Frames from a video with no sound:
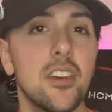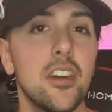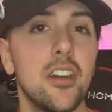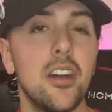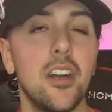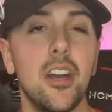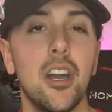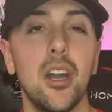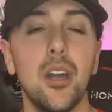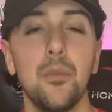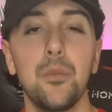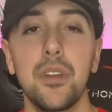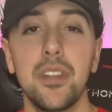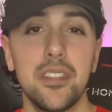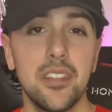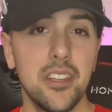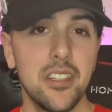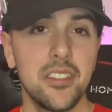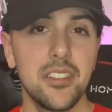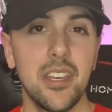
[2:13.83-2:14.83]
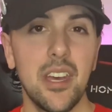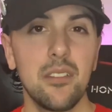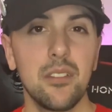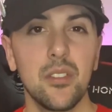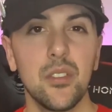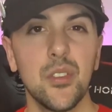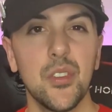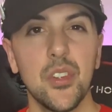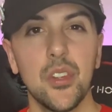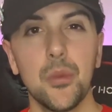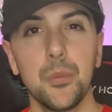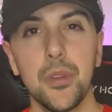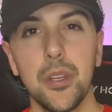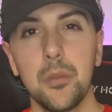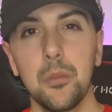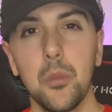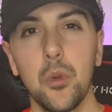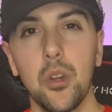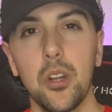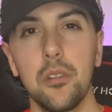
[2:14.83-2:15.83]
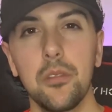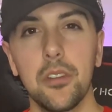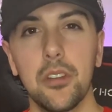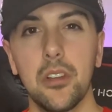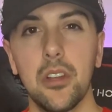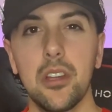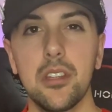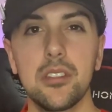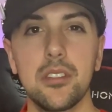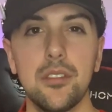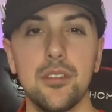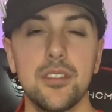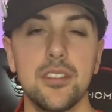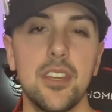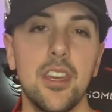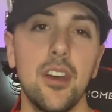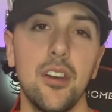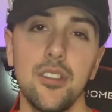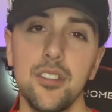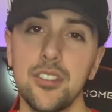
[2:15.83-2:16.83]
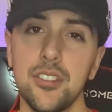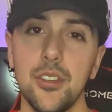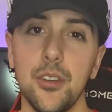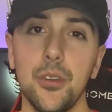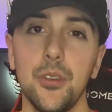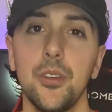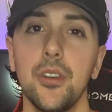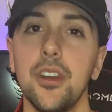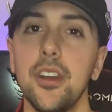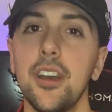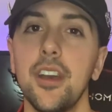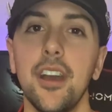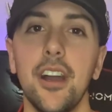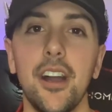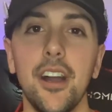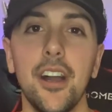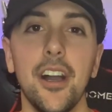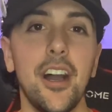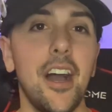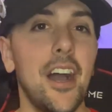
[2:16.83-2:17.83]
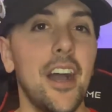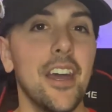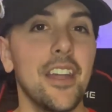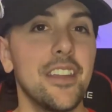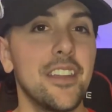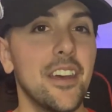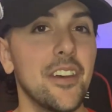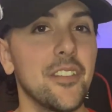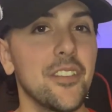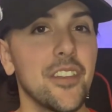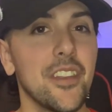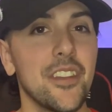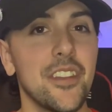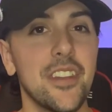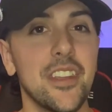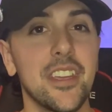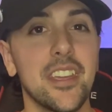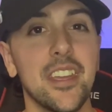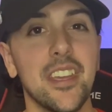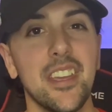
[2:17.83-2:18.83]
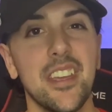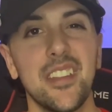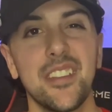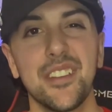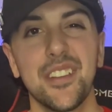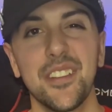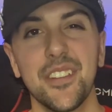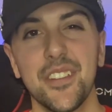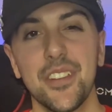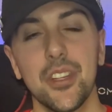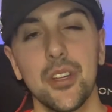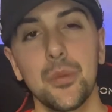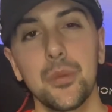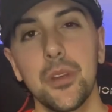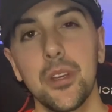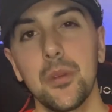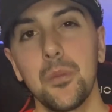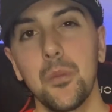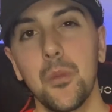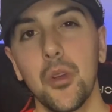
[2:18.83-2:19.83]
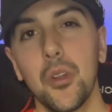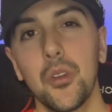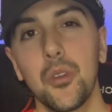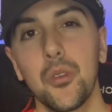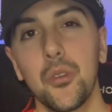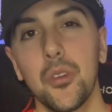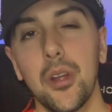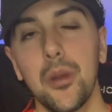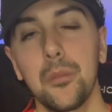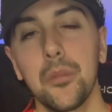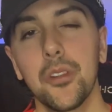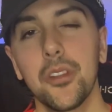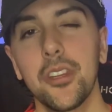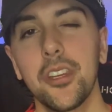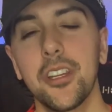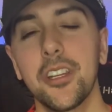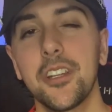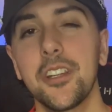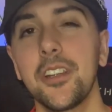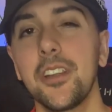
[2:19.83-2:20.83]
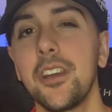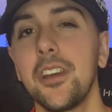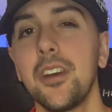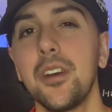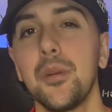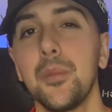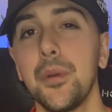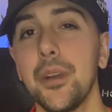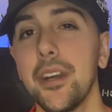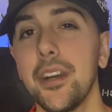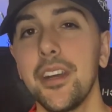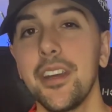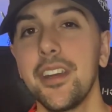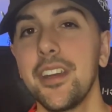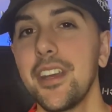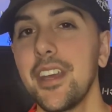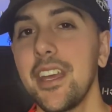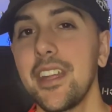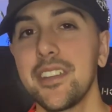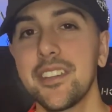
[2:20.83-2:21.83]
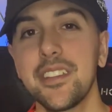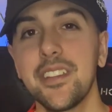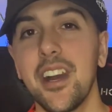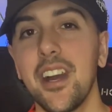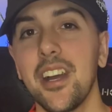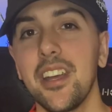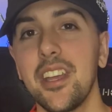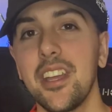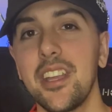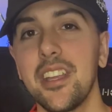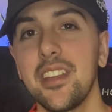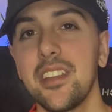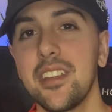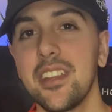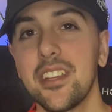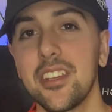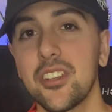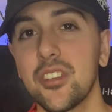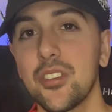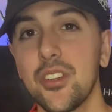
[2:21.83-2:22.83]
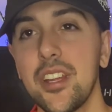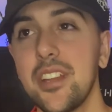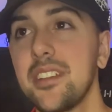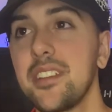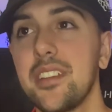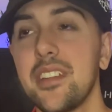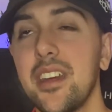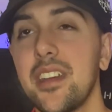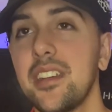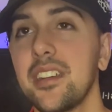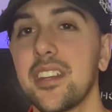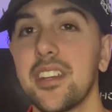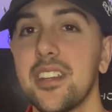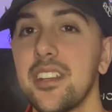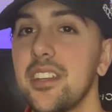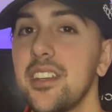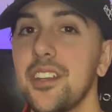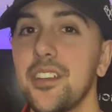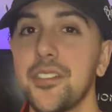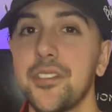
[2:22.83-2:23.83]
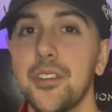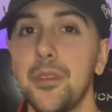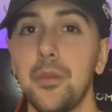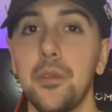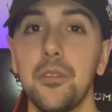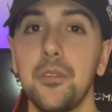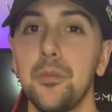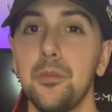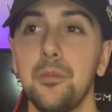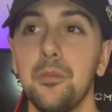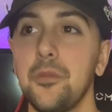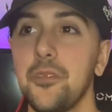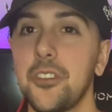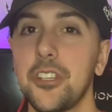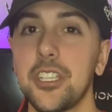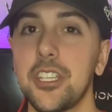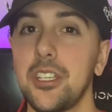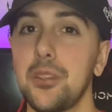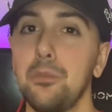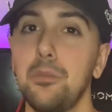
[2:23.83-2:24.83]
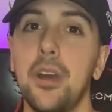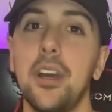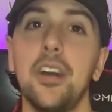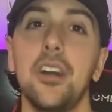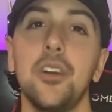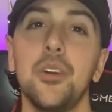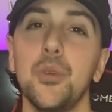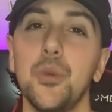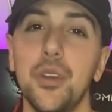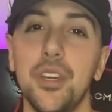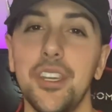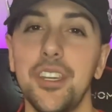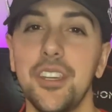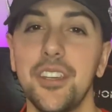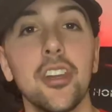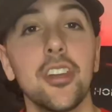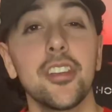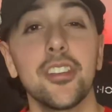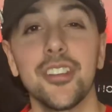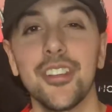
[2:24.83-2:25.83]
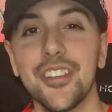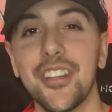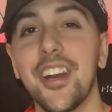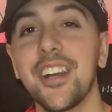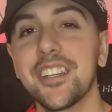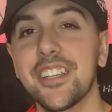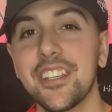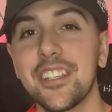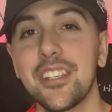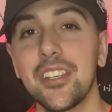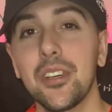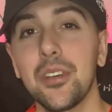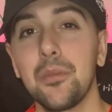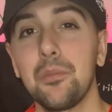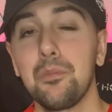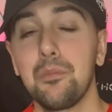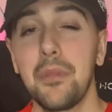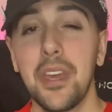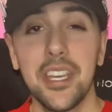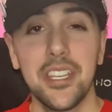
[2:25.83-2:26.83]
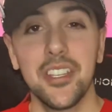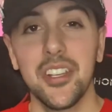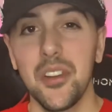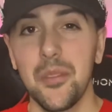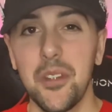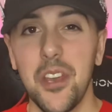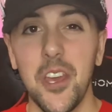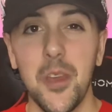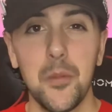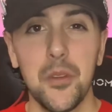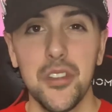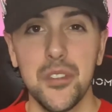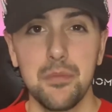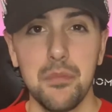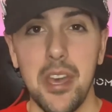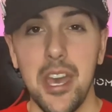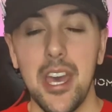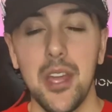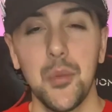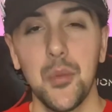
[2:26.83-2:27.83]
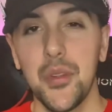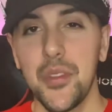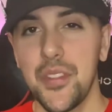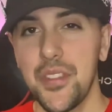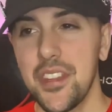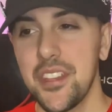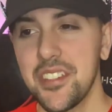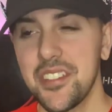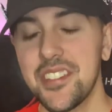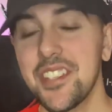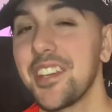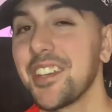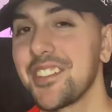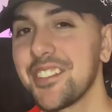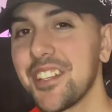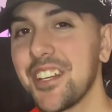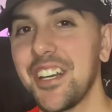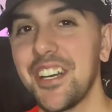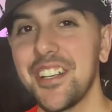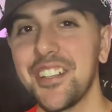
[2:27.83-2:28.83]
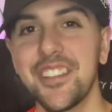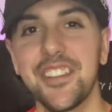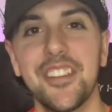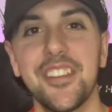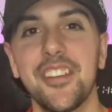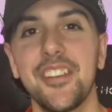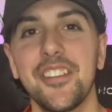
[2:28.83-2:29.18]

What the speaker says: It does have a little bit more of aggressive sound, so I definitely think it is a little bit more rumblier, but it's not anything crazy that you're gonna hear from a freaking mile away. You're not gonna make your neighbors mad with this exhaust,